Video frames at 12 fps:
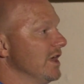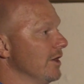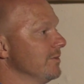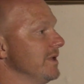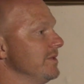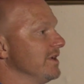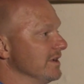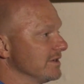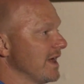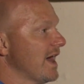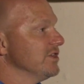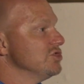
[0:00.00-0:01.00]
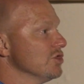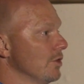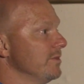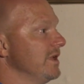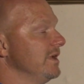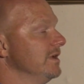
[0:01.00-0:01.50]
helped me, because God
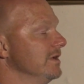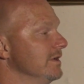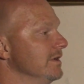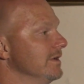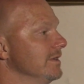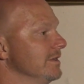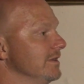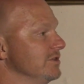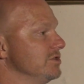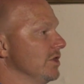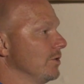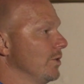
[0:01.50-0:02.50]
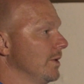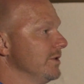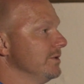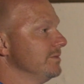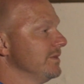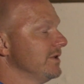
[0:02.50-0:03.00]
showed me this young
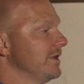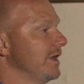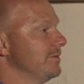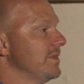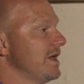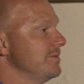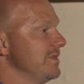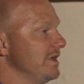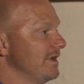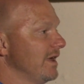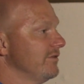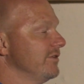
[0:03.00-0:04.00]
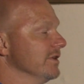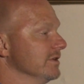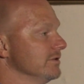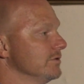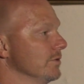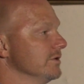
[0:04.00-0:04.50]
woman and made me have
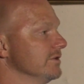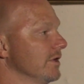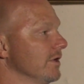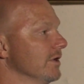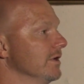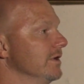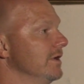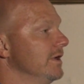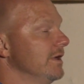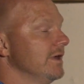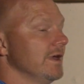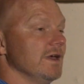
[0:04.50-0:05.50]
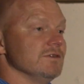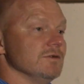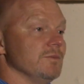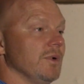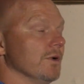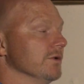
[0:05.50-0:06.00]
feelings towards her, as
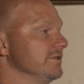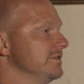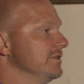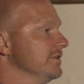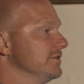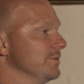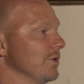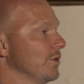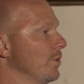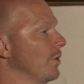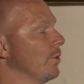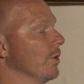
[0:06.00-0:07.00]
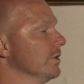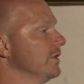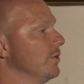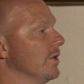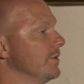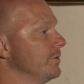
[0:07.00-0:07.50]
opposed to some
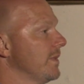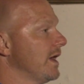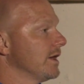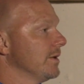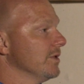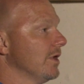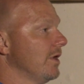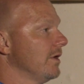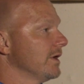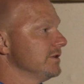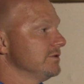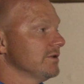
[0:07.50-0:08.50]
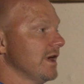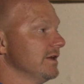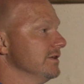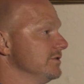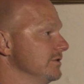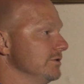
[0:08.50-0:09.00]
worldly woman who might have come along and tried
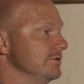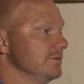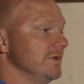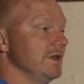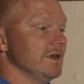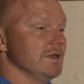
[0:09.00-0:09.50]
to seduce me,